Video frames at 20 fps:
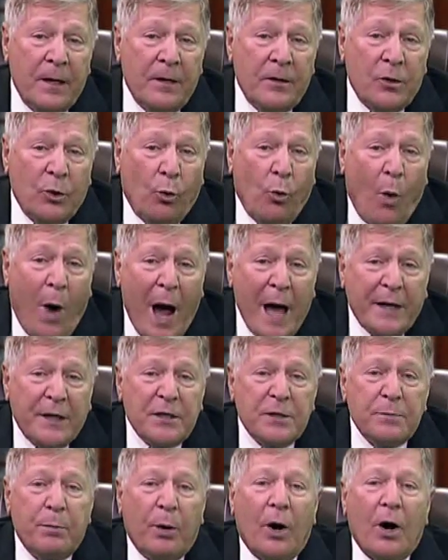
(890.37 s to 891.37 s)
The
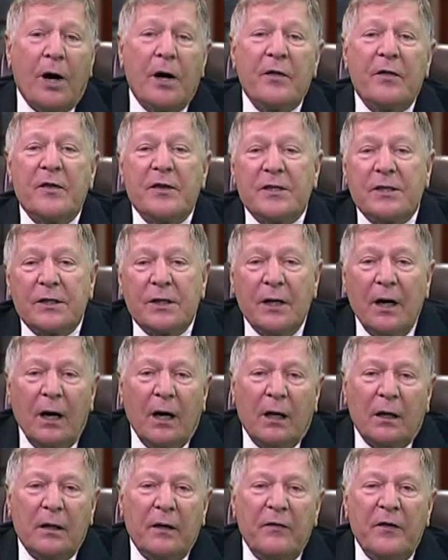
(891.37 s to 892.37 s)
widest part of the
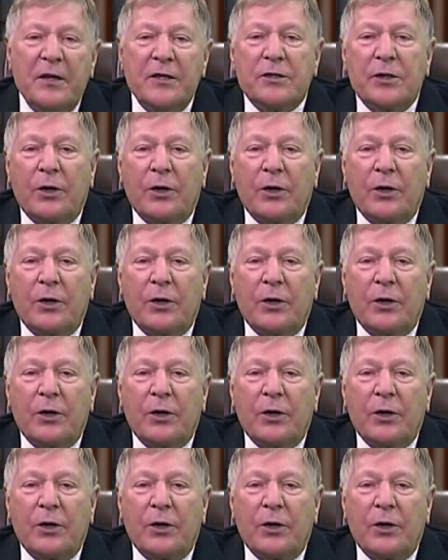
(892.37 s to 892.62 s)
skull of these